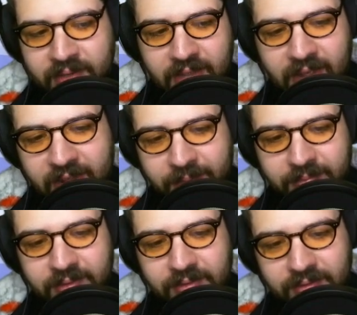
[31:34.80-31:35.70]
I
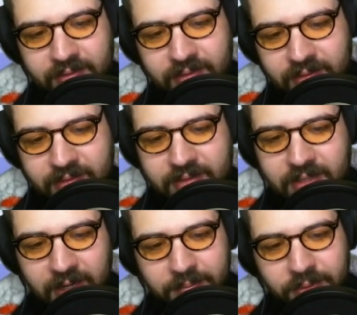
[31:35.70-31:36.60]
am
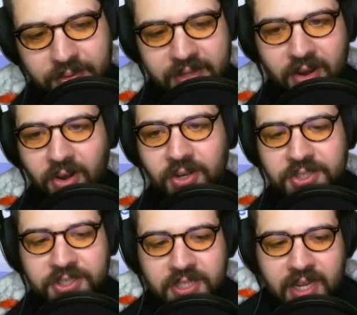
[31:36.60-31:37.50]
stuck between the
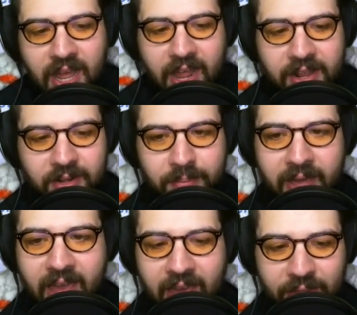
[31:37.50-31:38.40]
arched tile
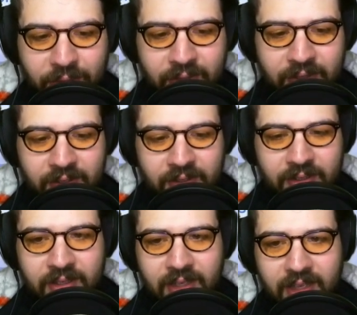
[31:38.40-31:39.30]
path
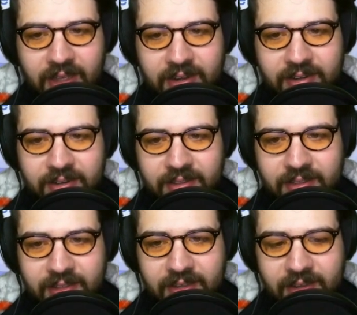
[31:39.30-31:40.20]
and
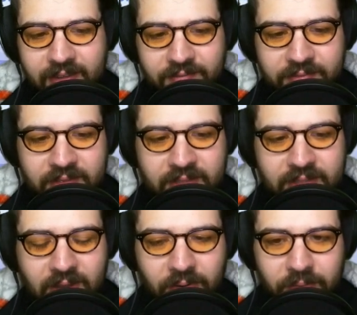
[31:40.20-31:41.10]
the
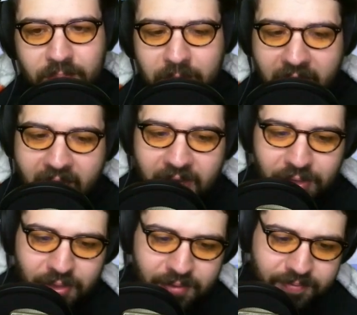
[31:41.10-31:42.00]
stone path.